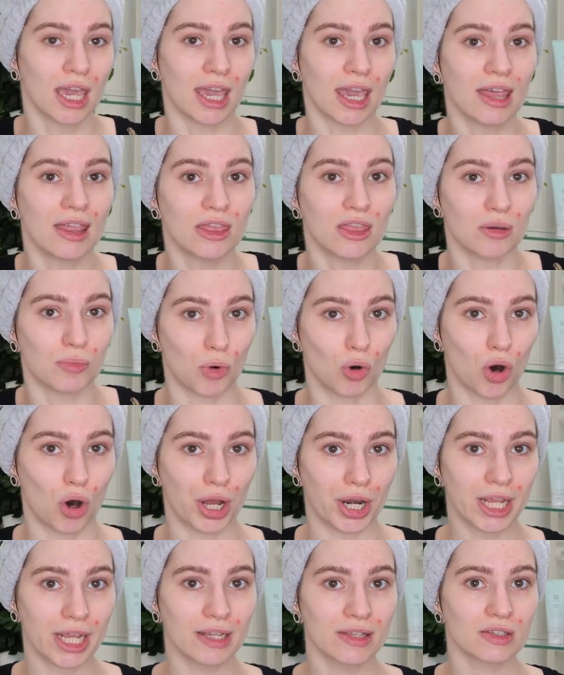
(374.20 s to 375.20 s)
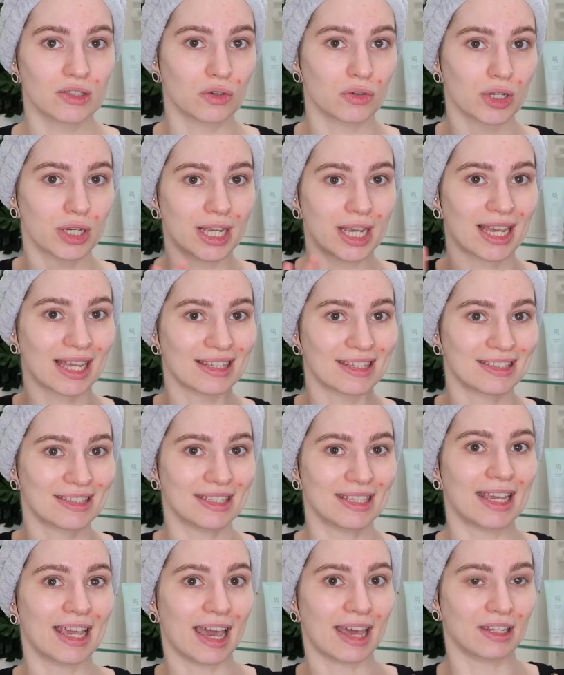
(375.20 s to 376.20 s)
in the morning, so you can
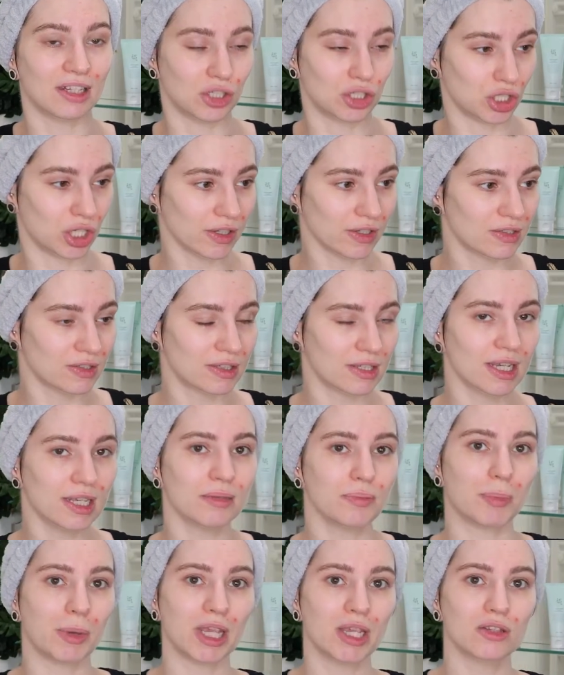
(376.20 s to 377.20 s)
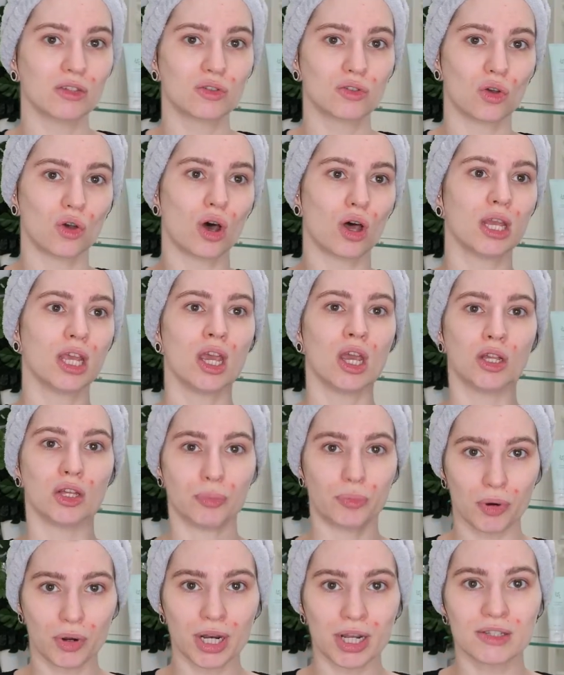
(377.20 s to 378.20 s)
see and adjust it based on the
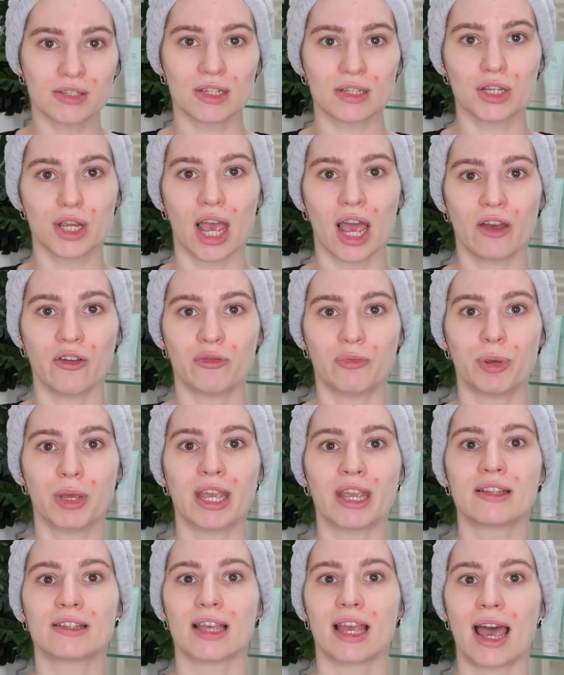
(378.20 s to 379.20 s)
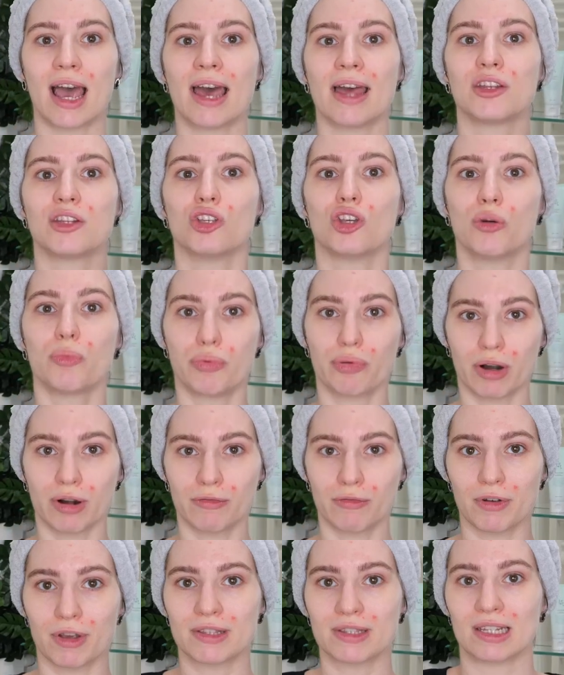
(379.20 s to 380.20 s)
products that you have picked and your
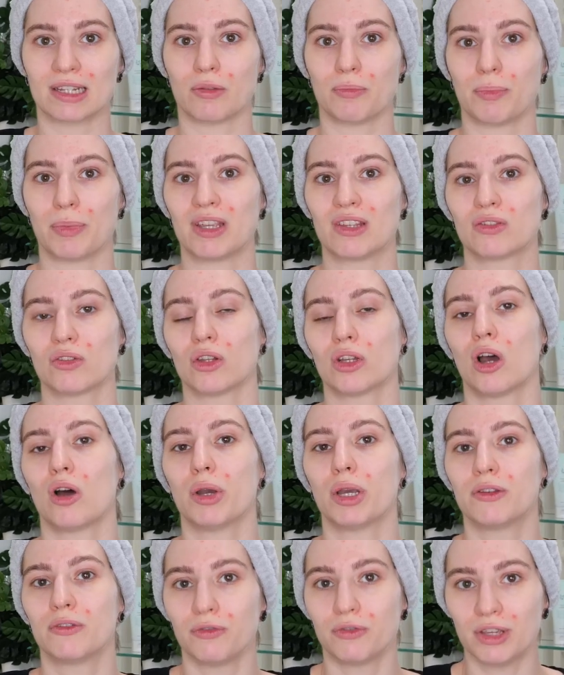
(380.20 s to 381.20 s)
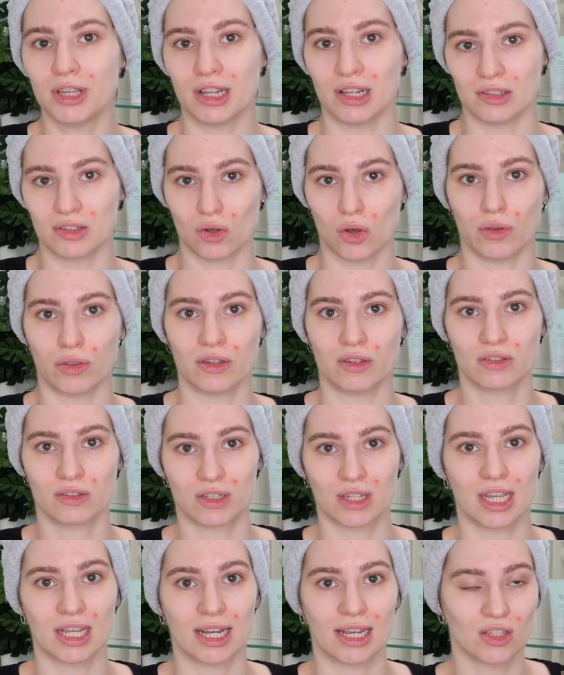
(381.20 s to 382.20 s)
preference, and based on how it feels on the
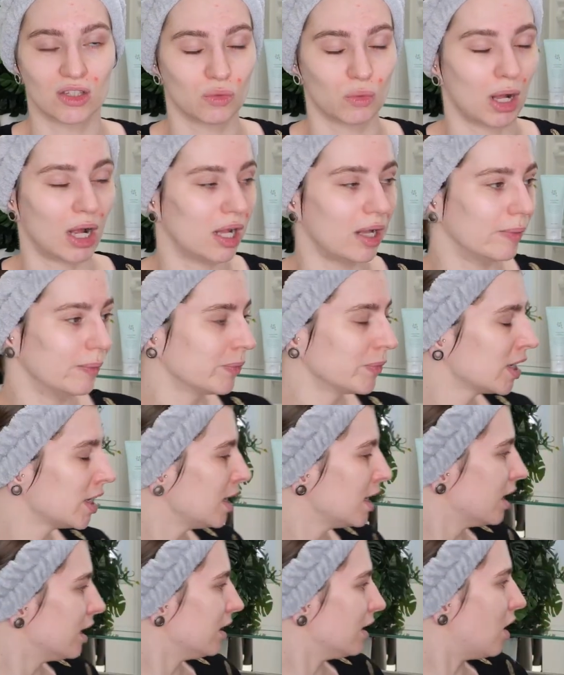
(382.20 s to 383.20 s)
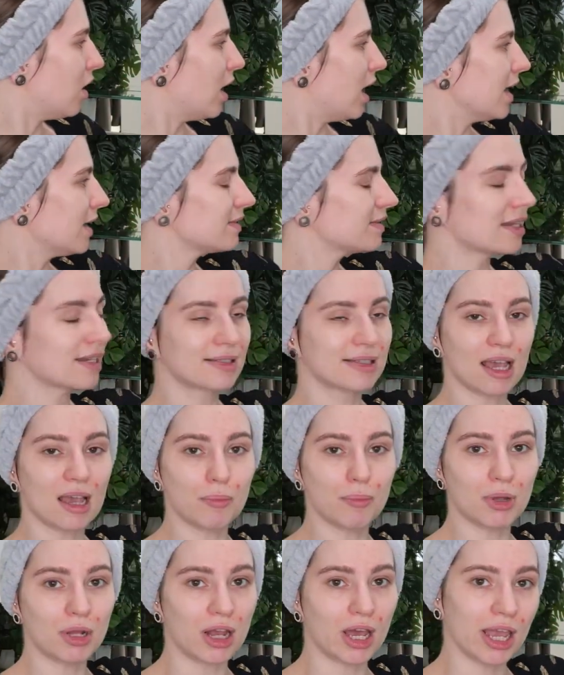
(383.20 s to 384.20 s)
skin as well. Now, as an
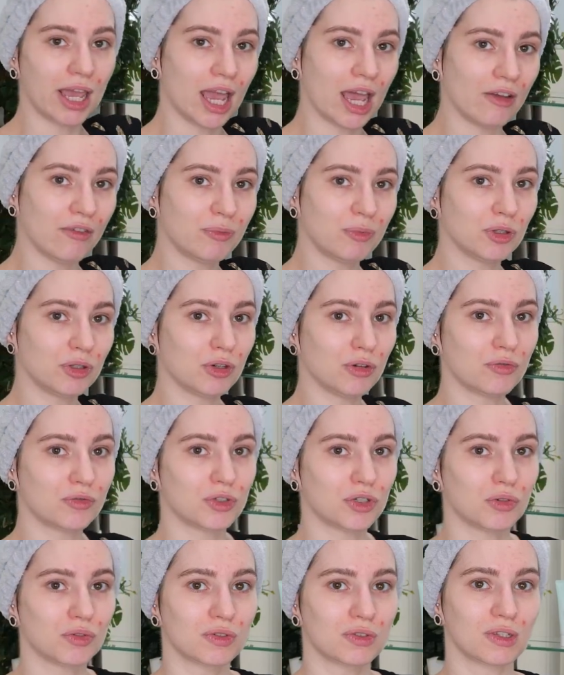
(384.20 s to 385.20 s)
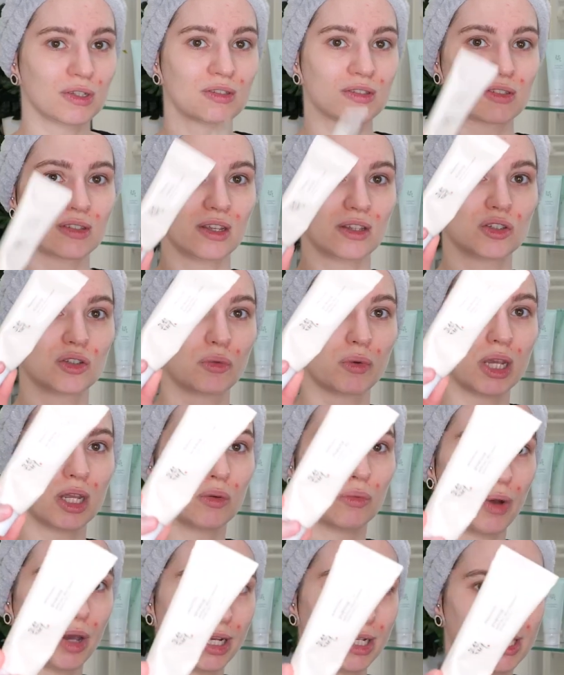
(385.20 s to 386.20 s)
example, I have Beauty of Joseon's
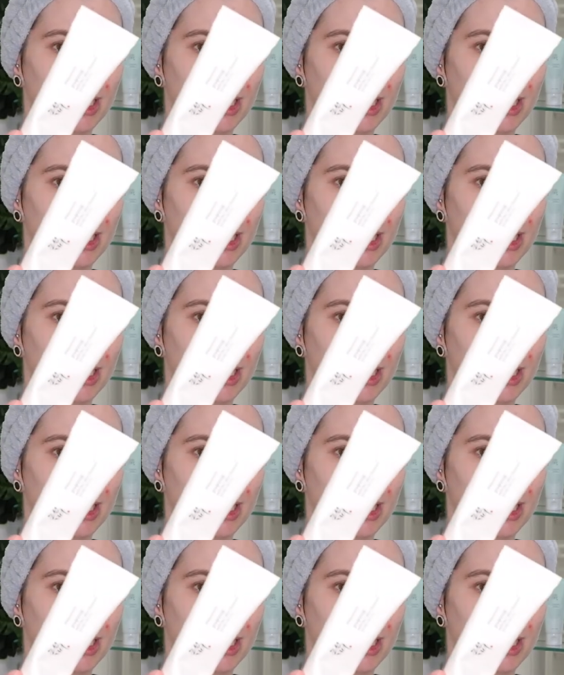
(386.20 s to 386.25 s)
sunscreen right